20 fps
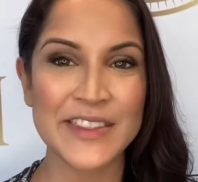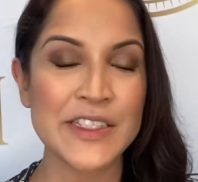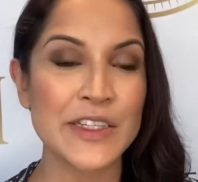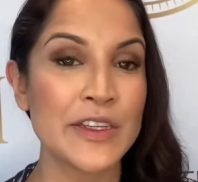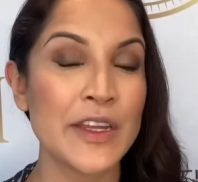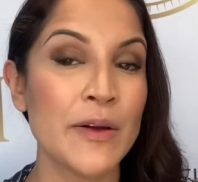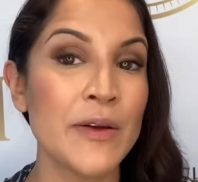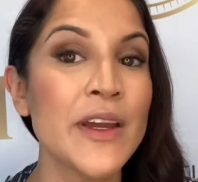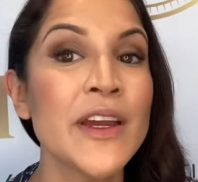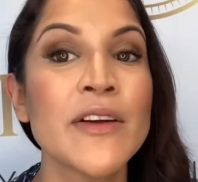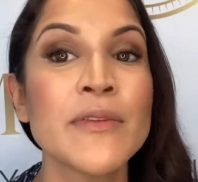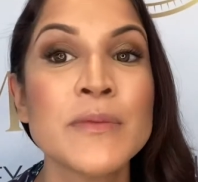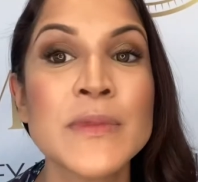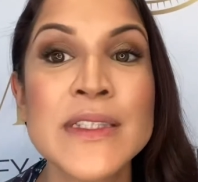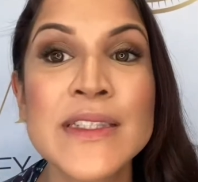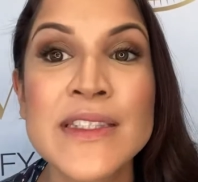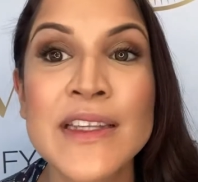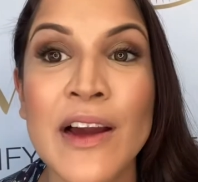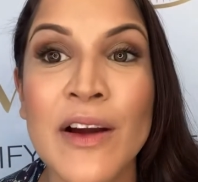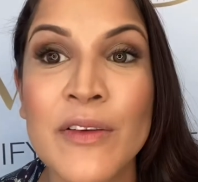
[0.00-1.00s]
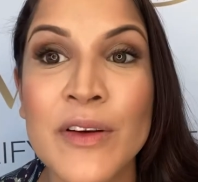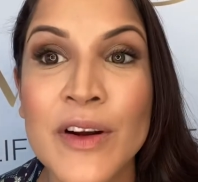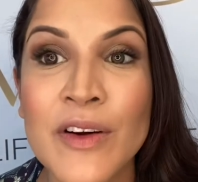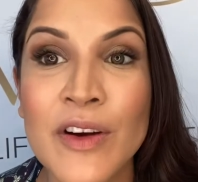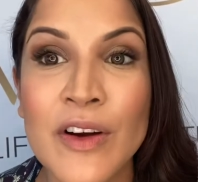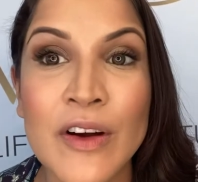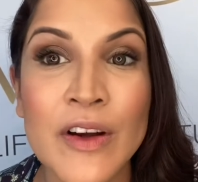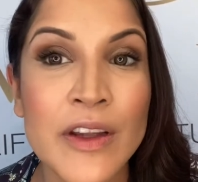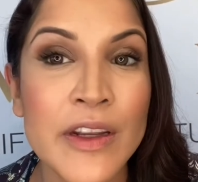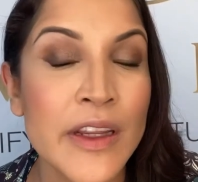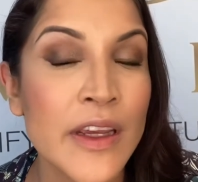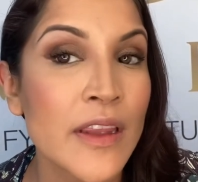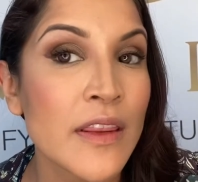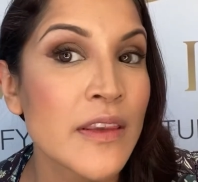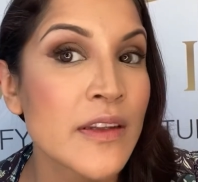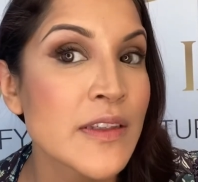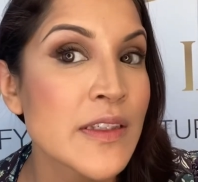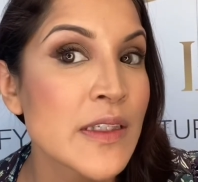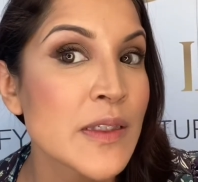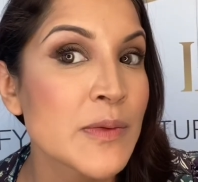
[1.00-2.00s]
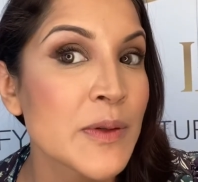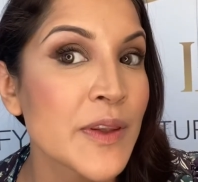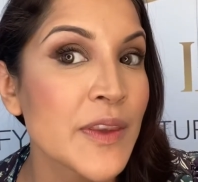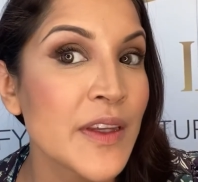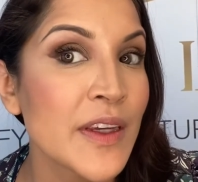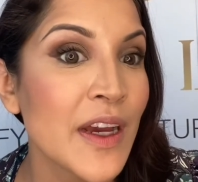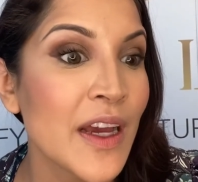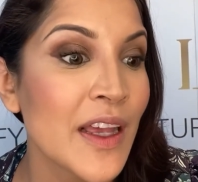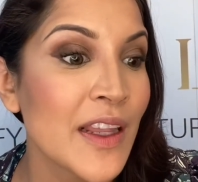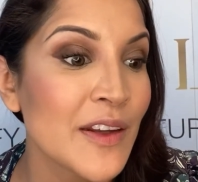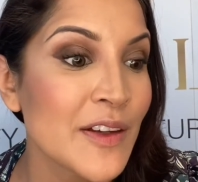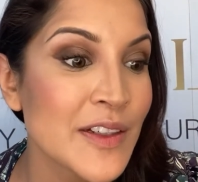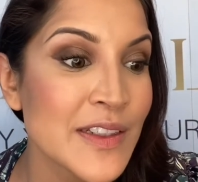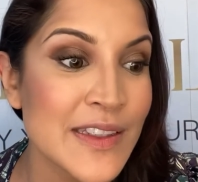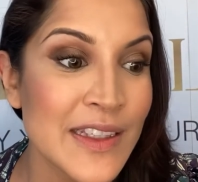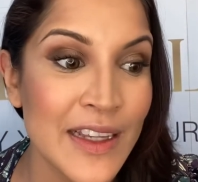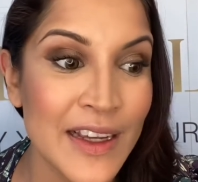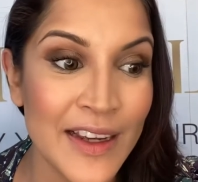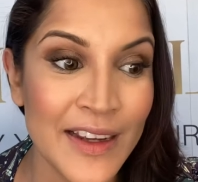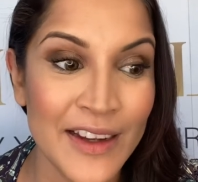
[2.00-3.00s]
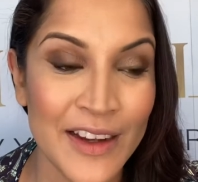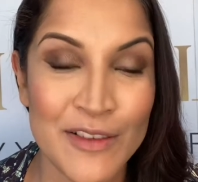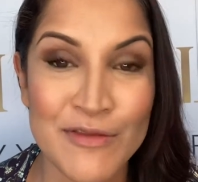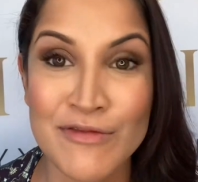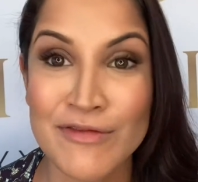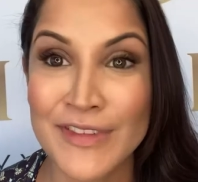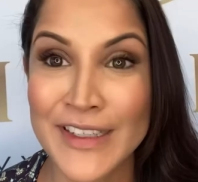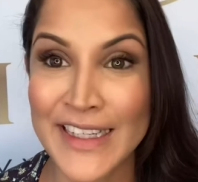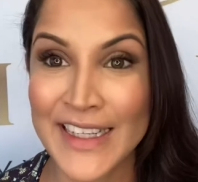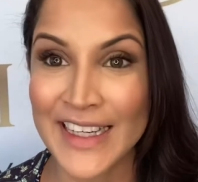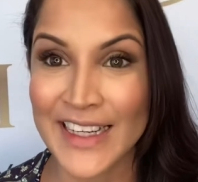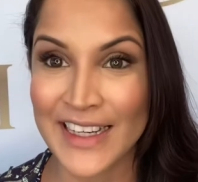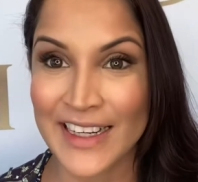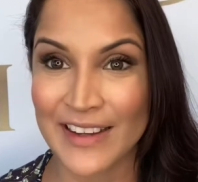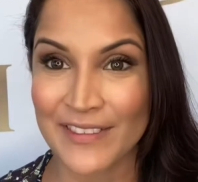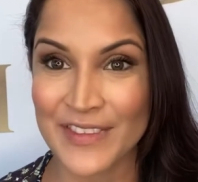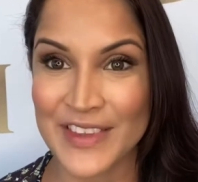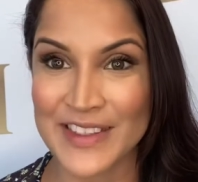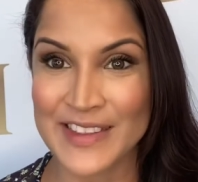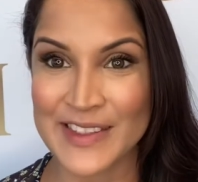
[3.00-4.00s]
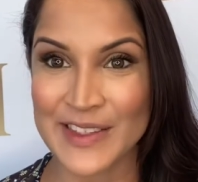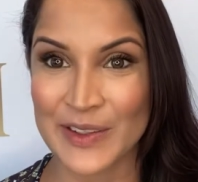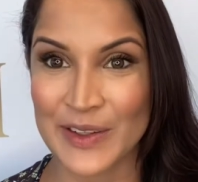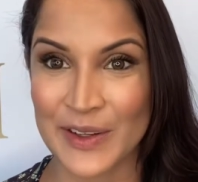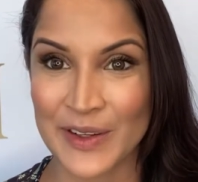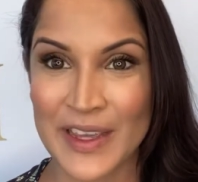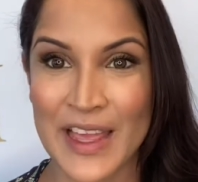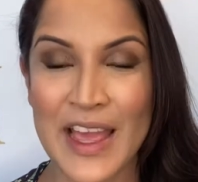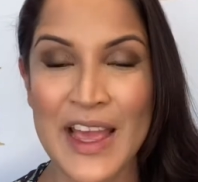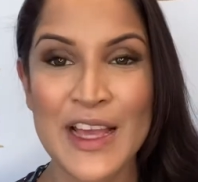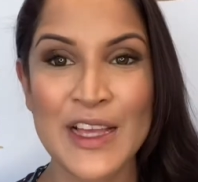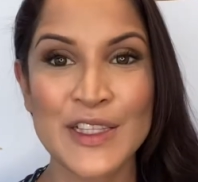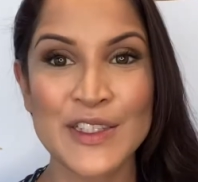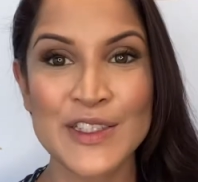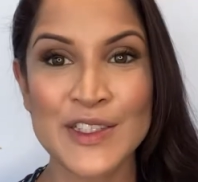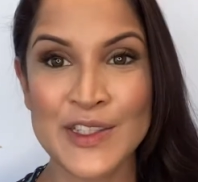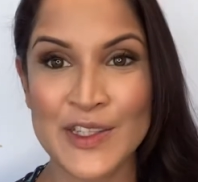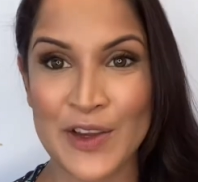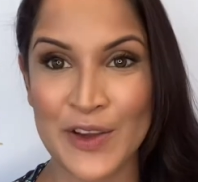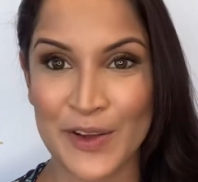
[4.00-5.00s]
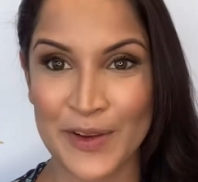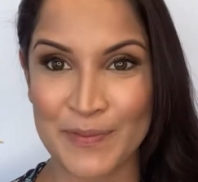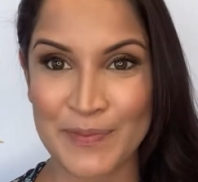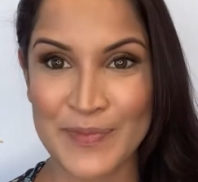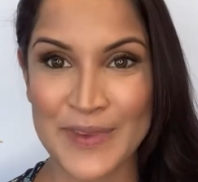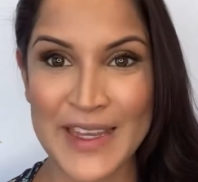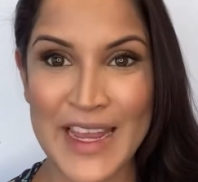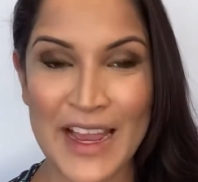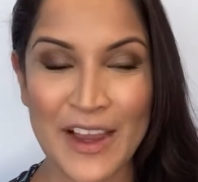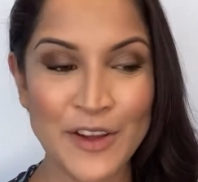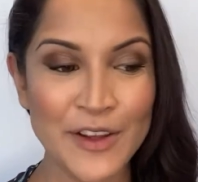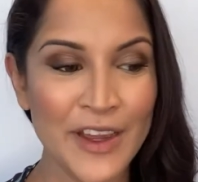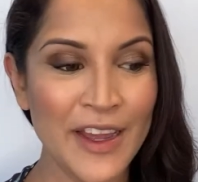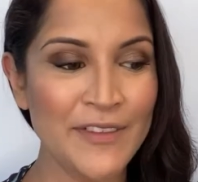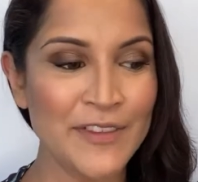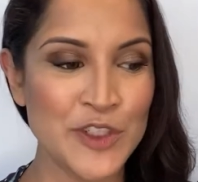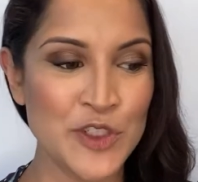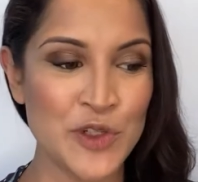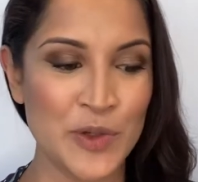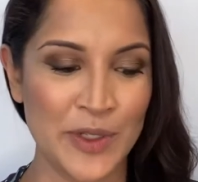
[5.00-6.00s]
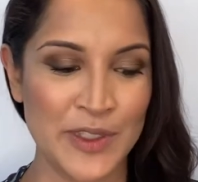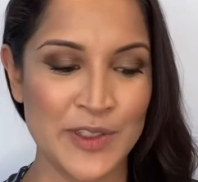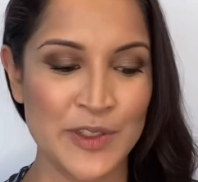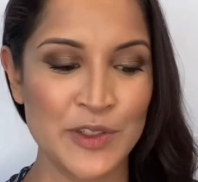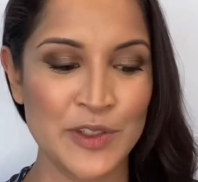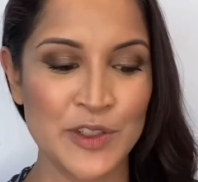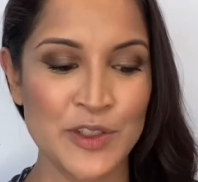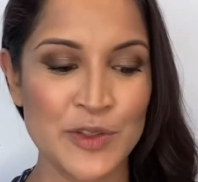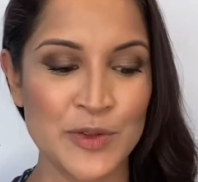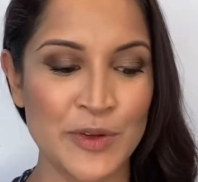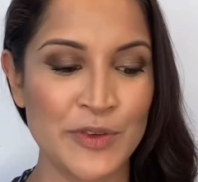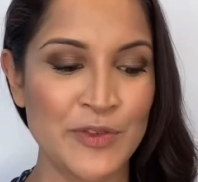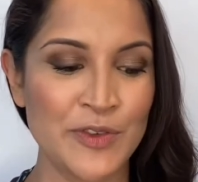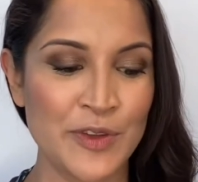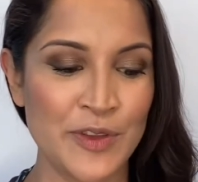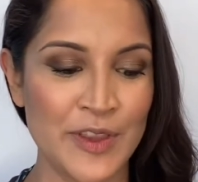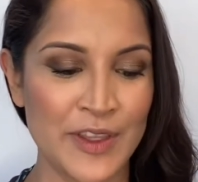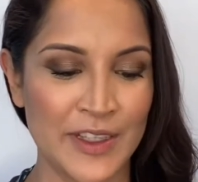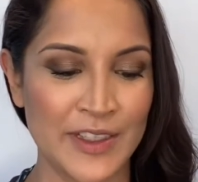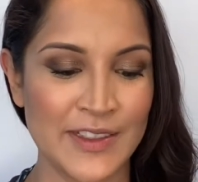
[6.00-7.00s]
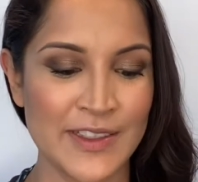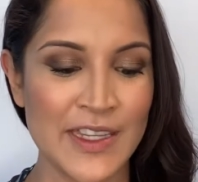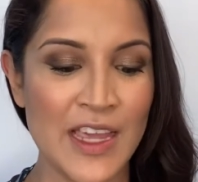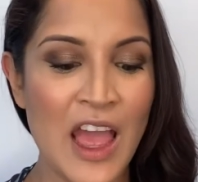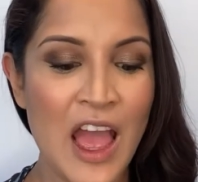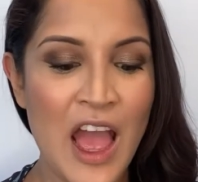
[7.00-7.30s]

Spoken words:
So now I have mascara on and this is what the eye looks like. I really love this look. So now you have a choice. You can do a few things.